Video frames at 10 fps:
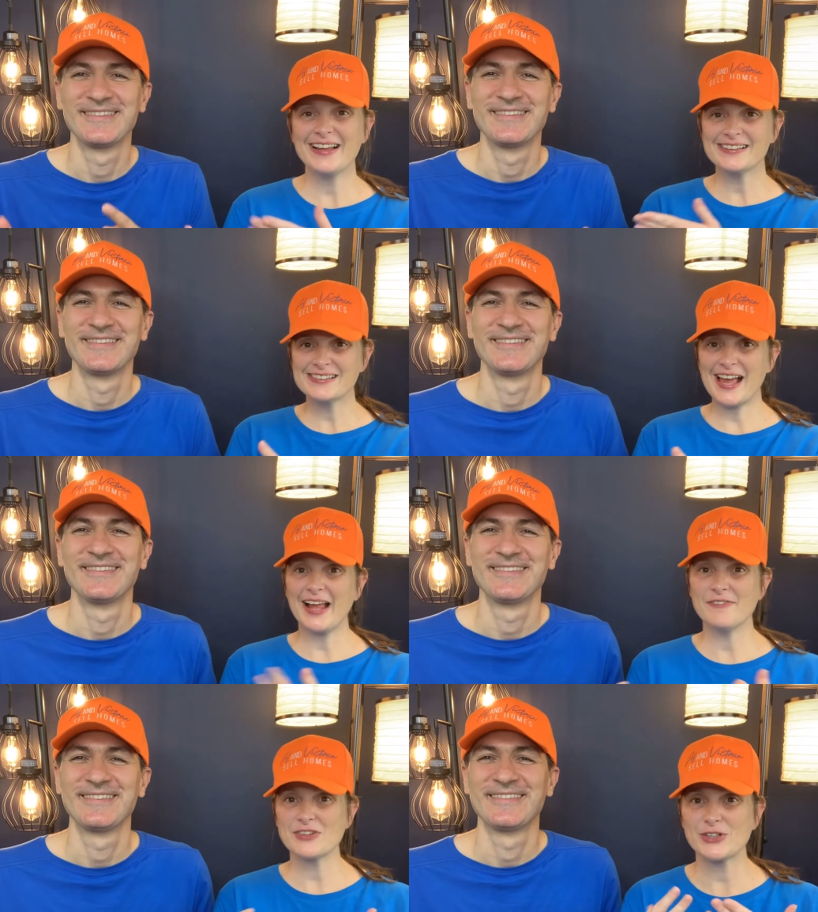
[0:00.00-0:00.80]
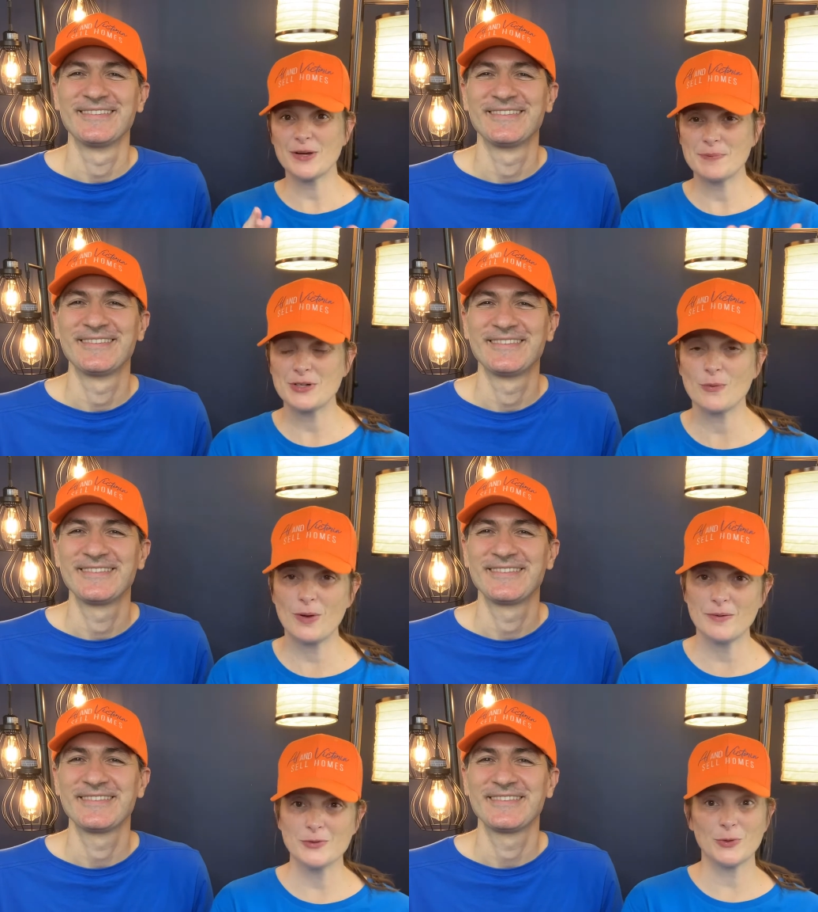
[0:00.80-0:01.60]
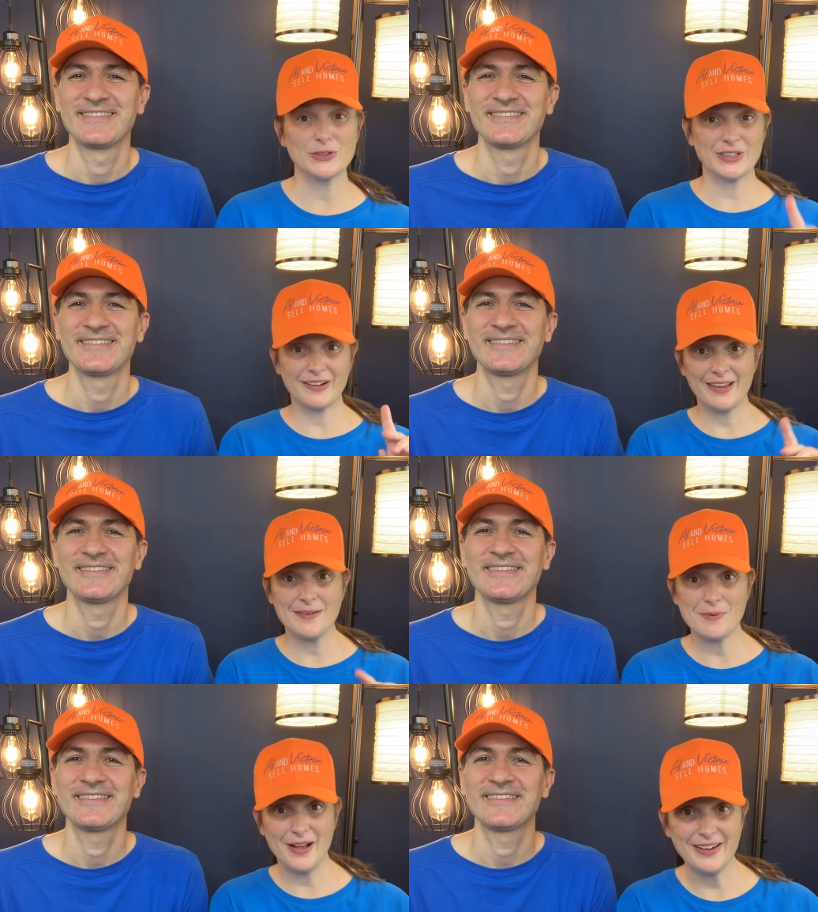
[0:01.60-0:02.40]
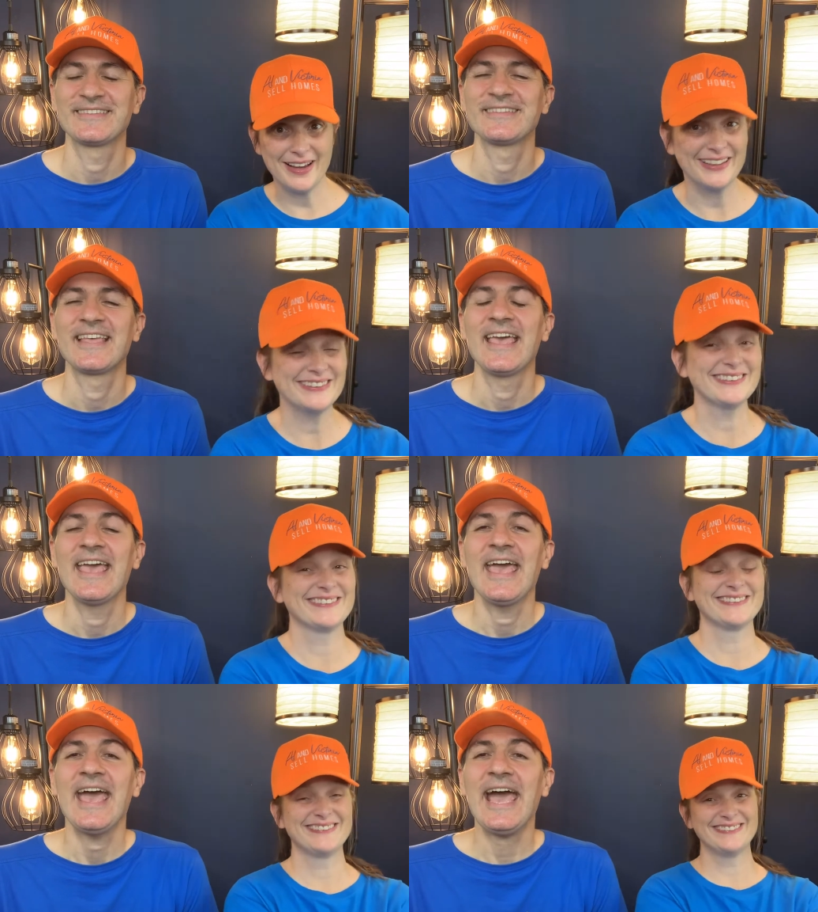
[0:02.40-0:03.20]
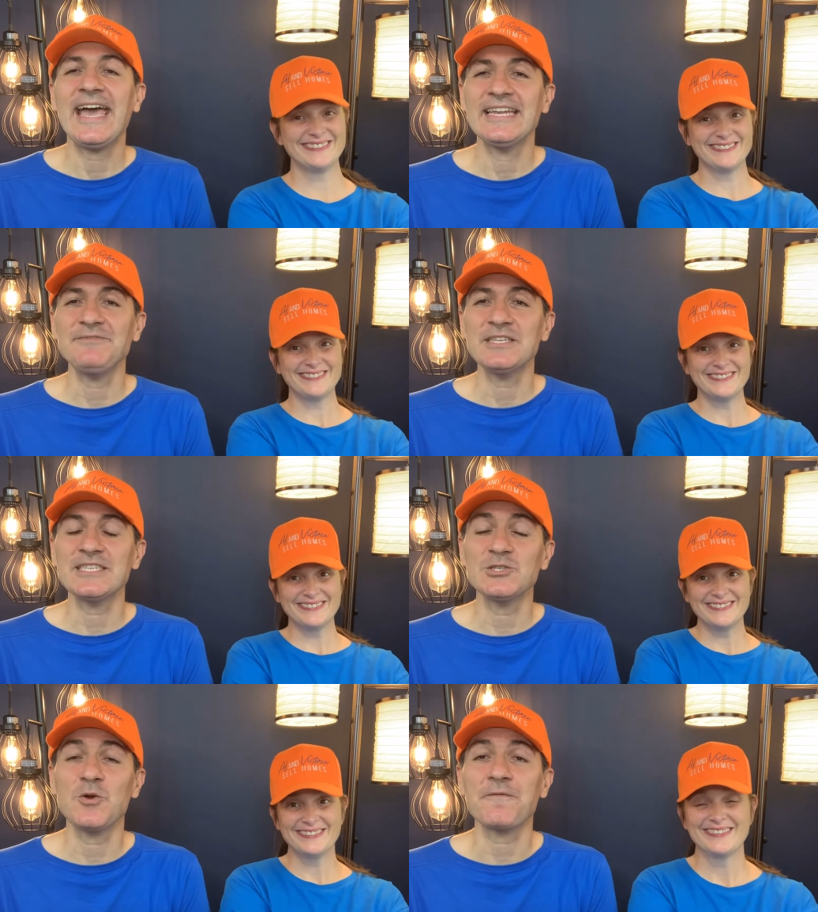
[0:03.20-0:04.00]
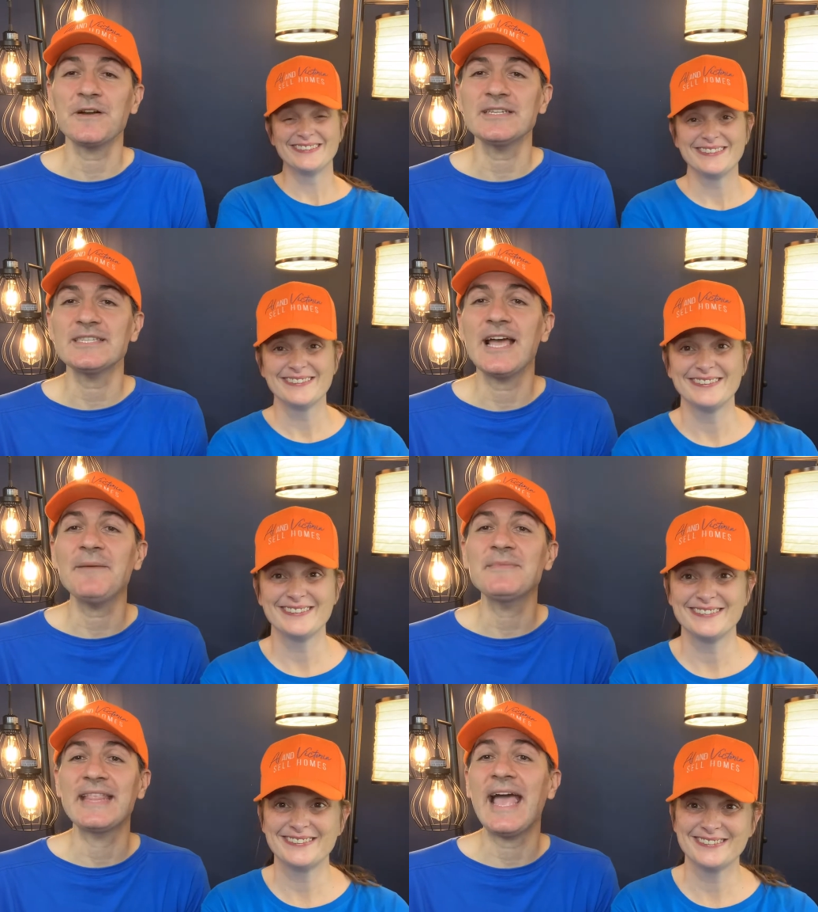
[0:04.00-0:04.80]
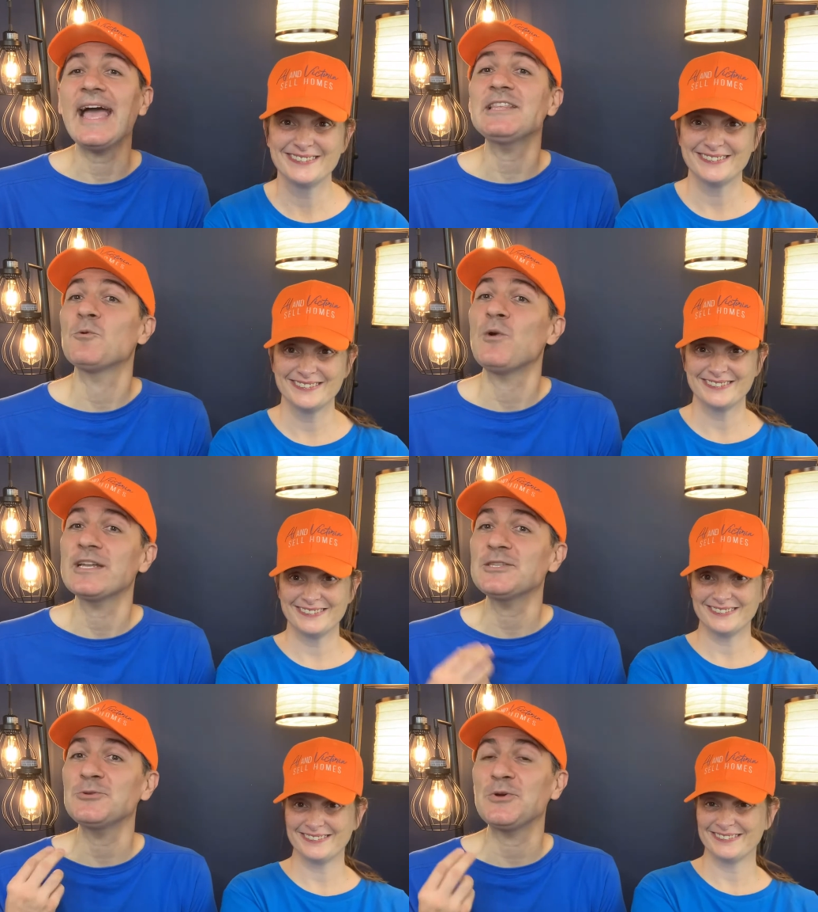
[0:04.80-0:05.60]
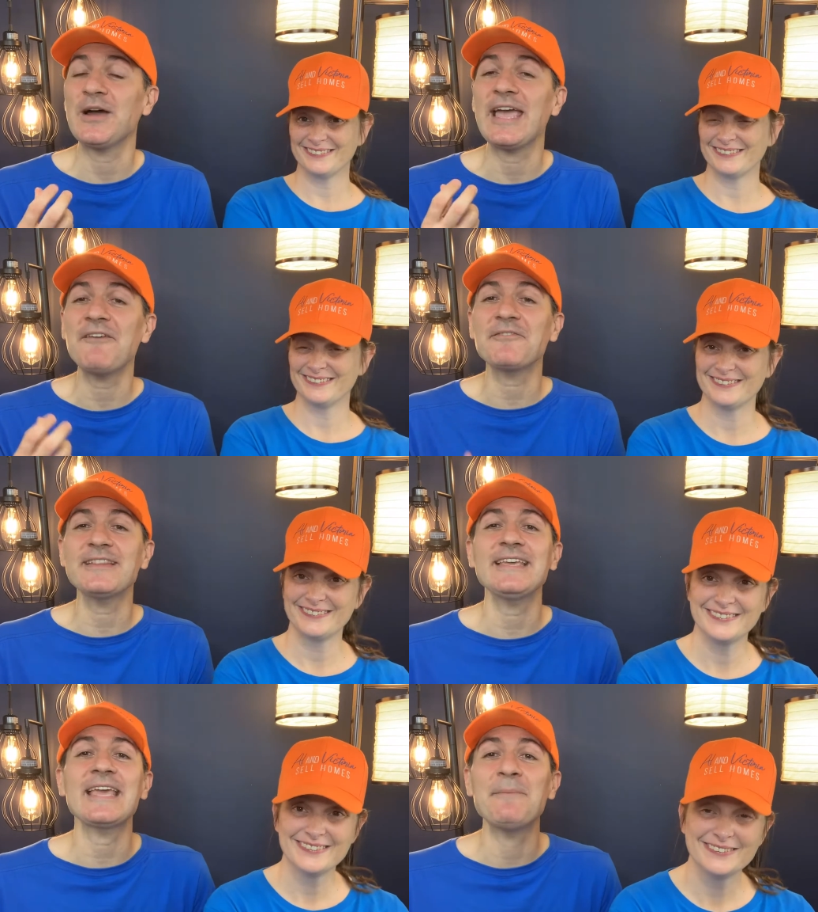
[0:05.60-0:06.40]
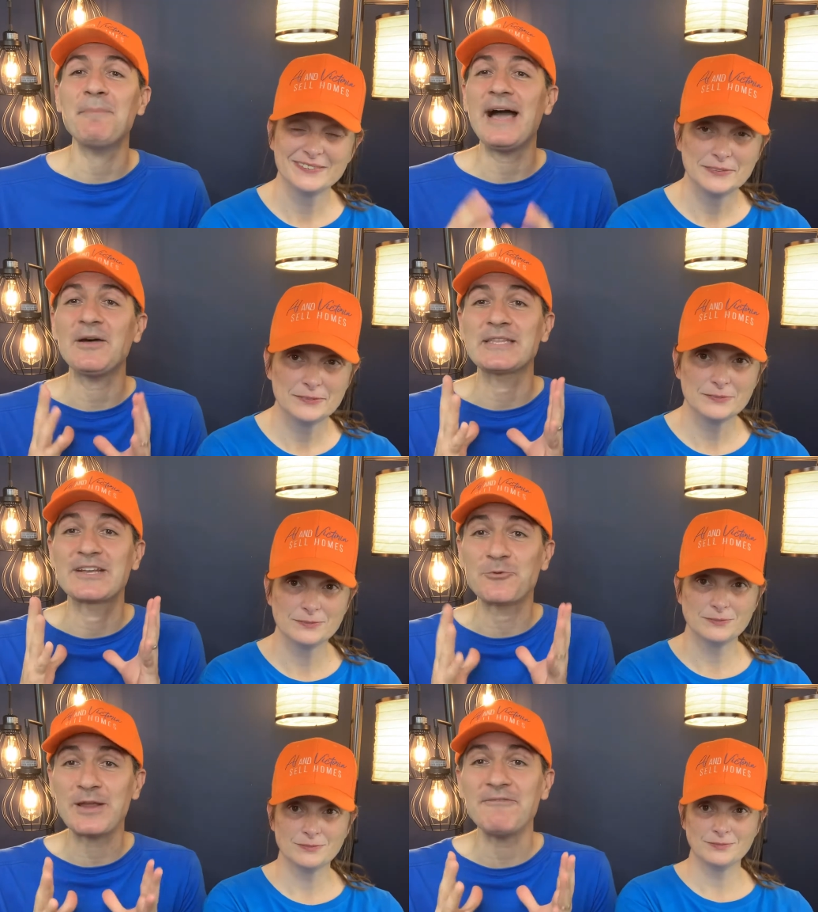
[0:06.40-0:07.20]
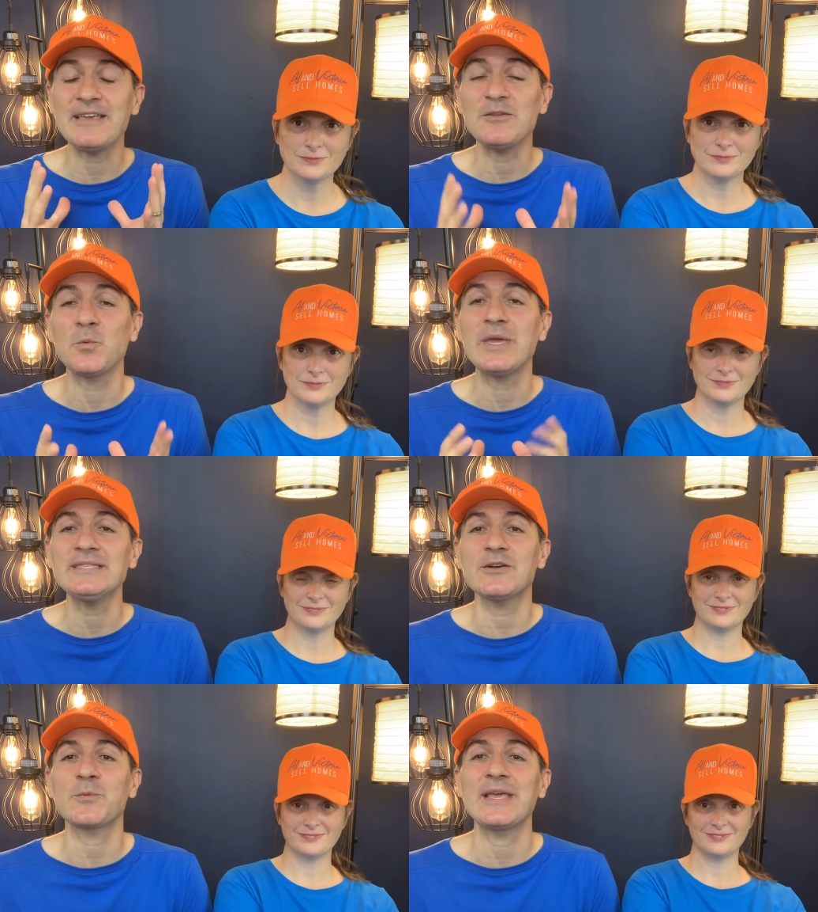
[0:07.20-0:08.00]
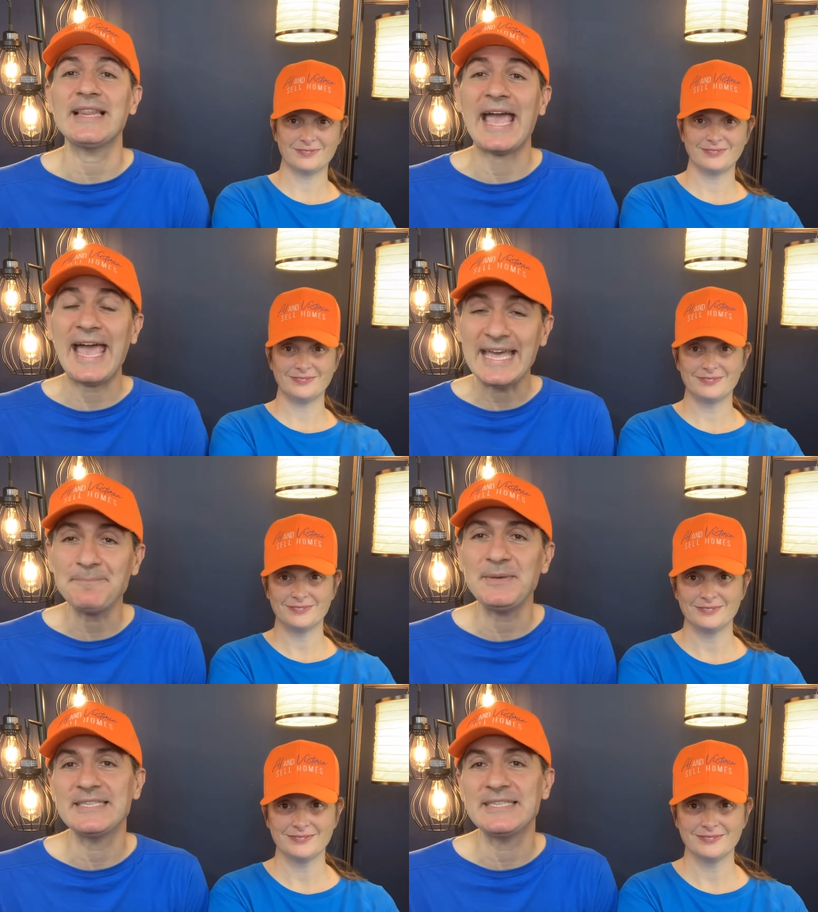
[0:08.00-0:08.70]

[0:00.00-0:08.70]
Speaker 1: this is Alan Victoria Pinder. Welcome to our channel and podcast.
Speaker 2: And if this is your first time that you wanted to know everything about Greenville, Winterville, and Pitt